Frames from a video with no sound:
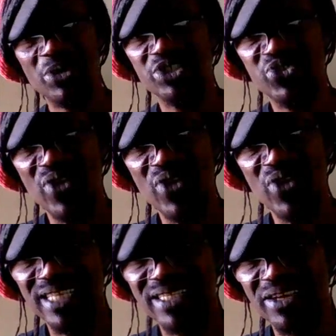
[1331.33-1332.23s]
stretched
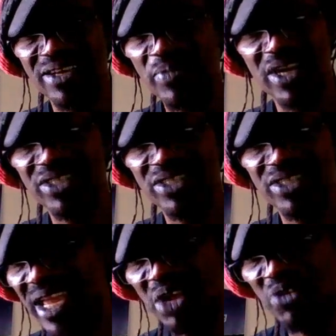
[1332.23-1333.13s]
as enough because they're not
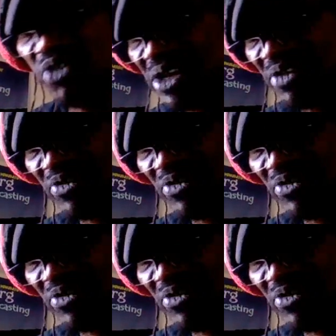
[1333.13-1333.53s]
getting funding